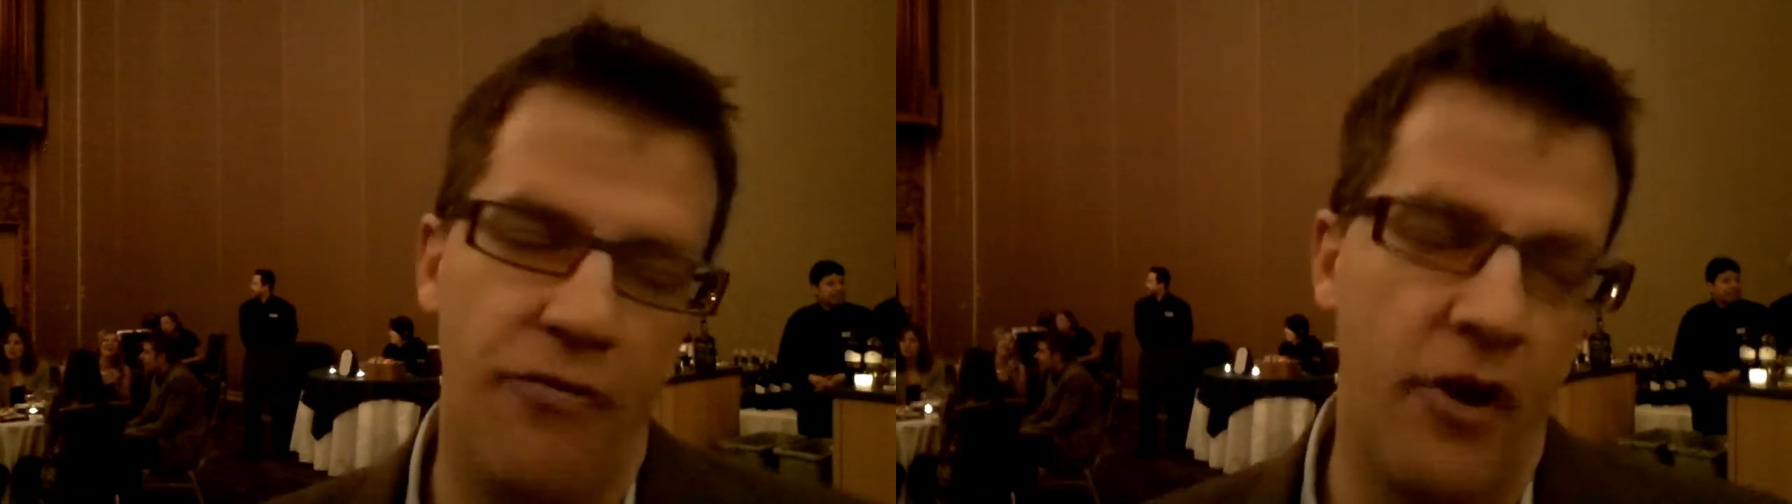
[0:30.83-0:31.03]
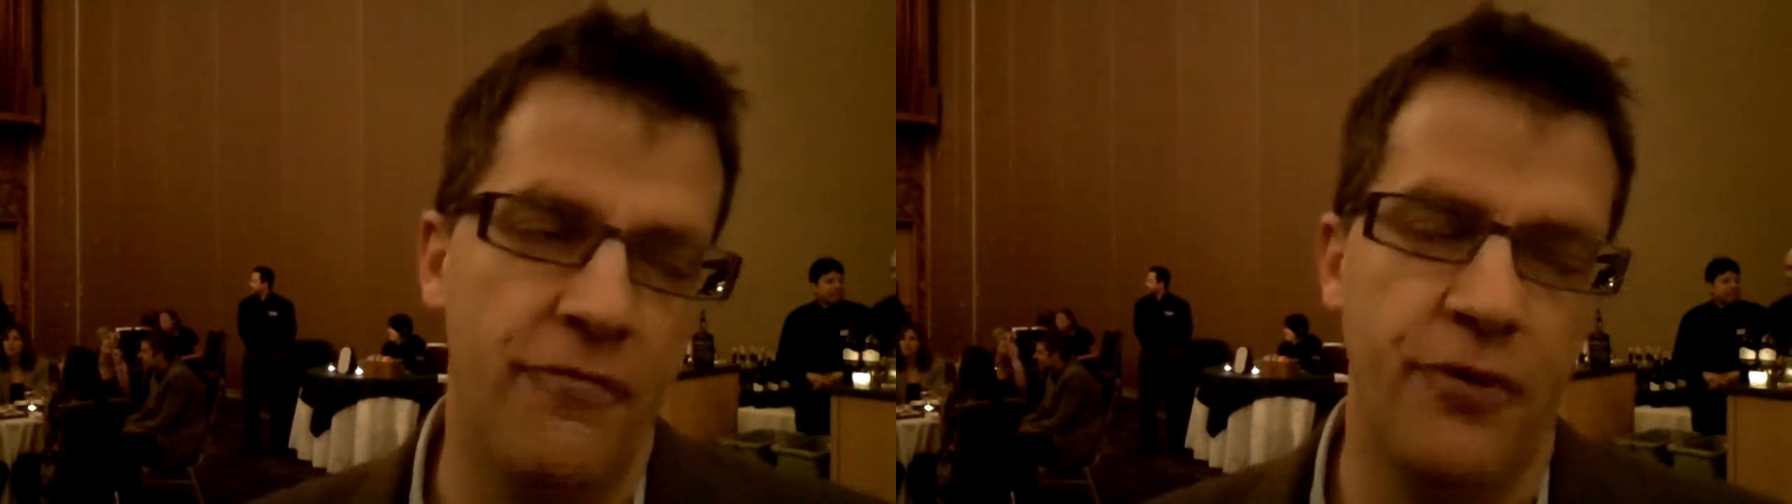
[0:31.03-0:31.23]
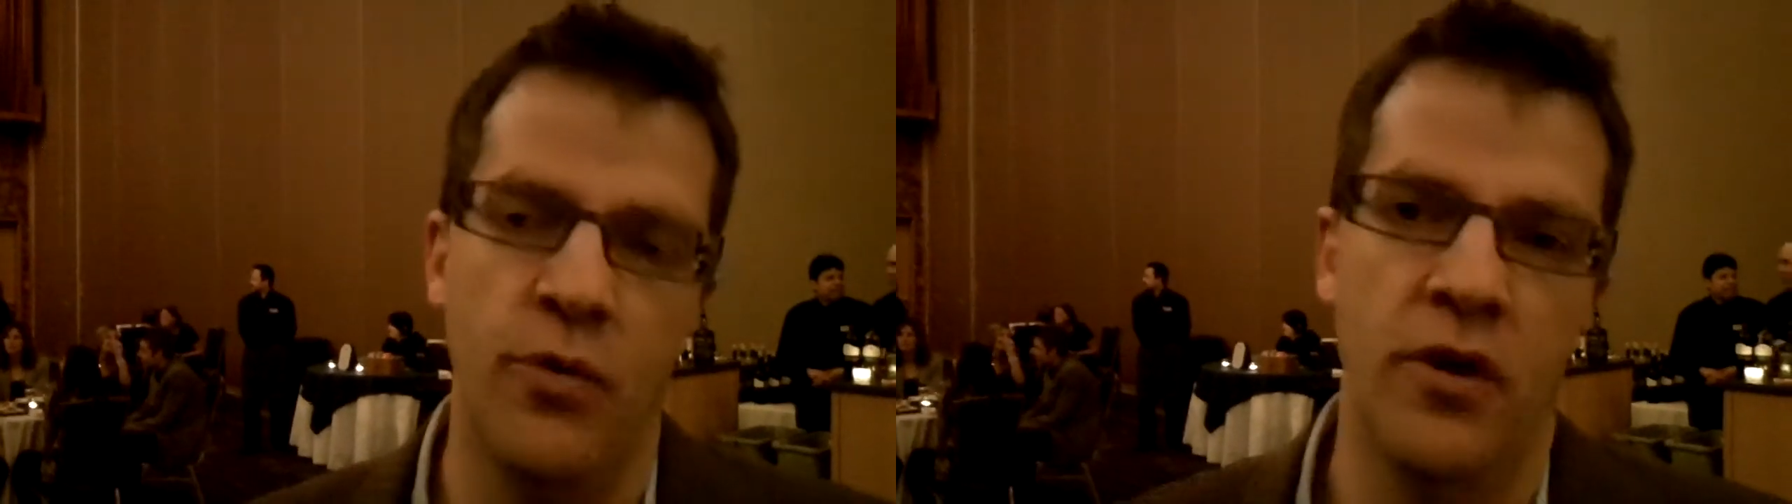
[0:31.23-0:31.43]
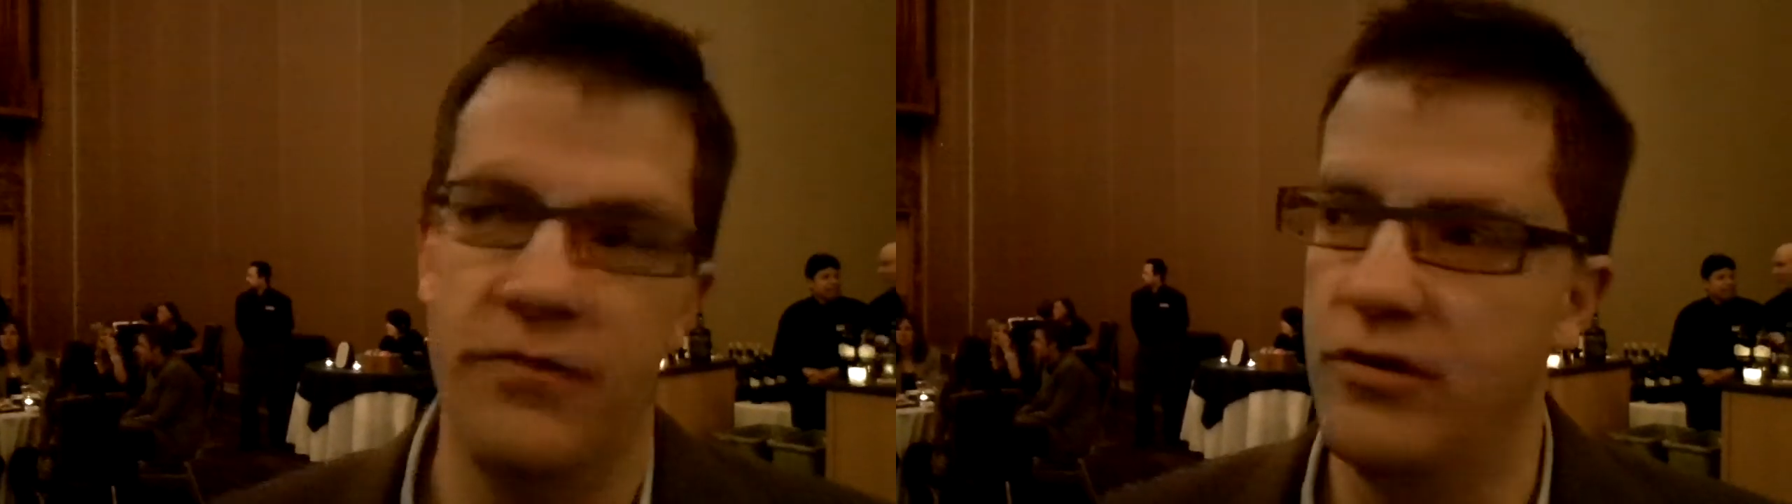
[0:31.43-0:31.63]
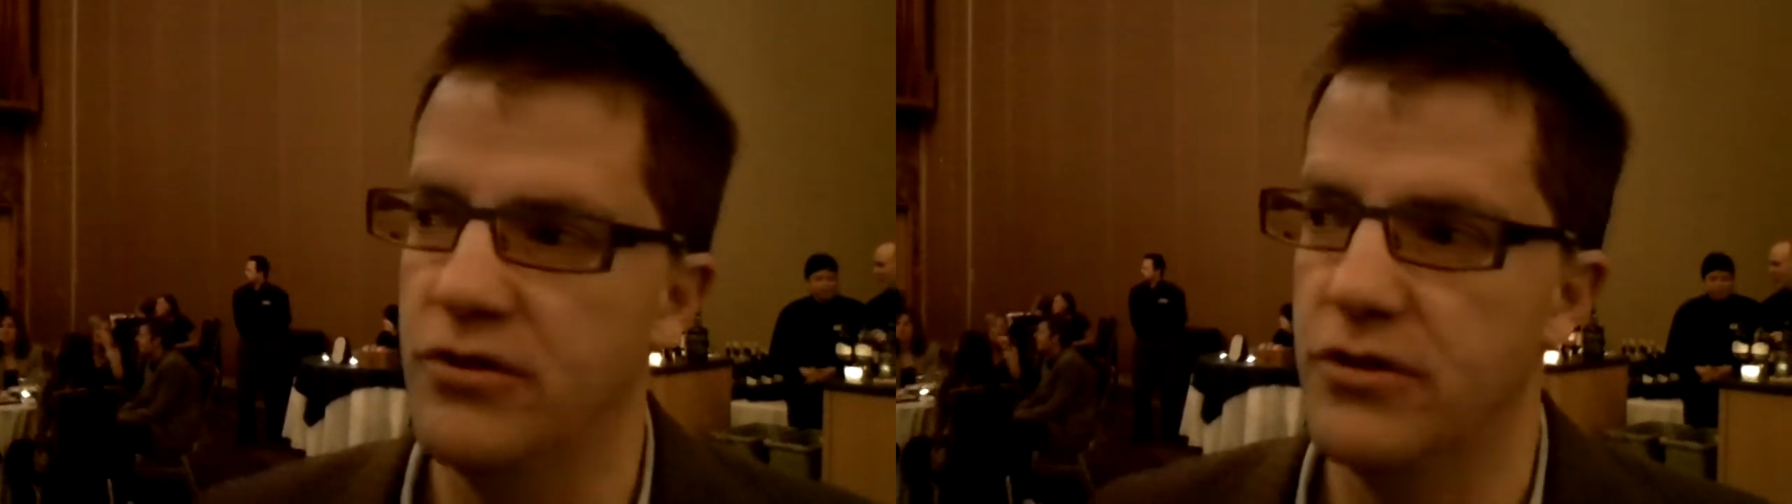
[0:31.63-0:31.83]
very few
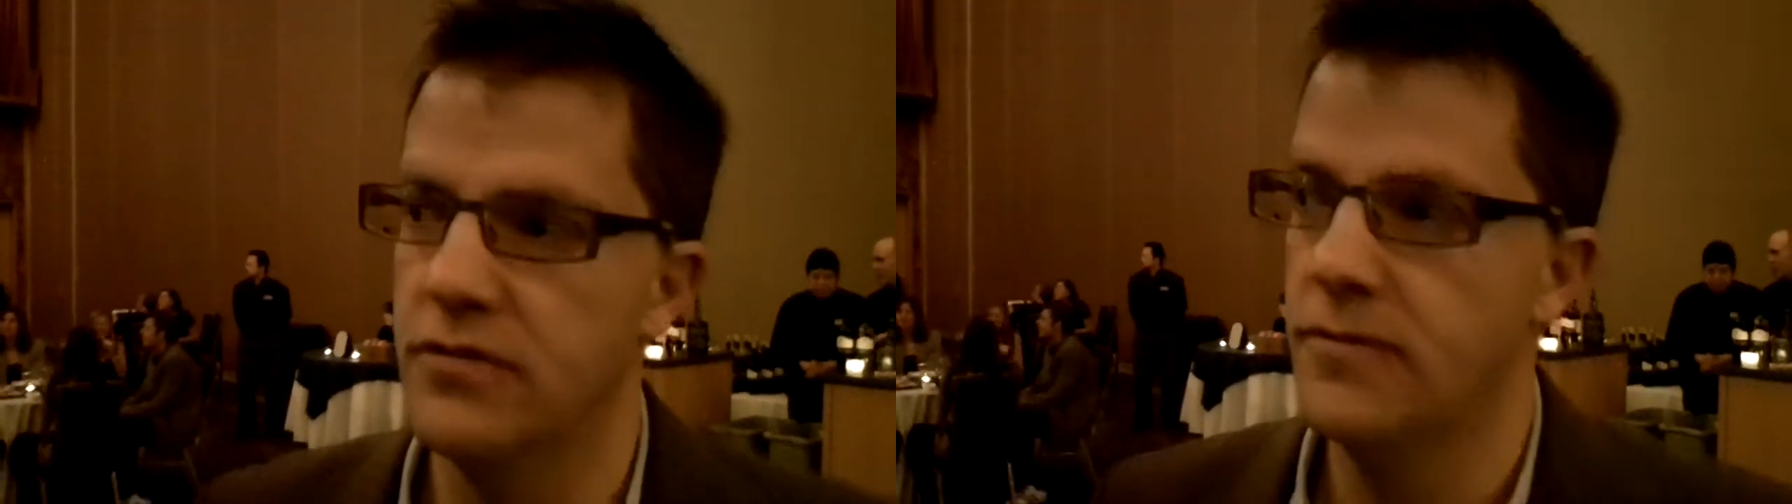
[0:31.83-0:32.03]
interviews.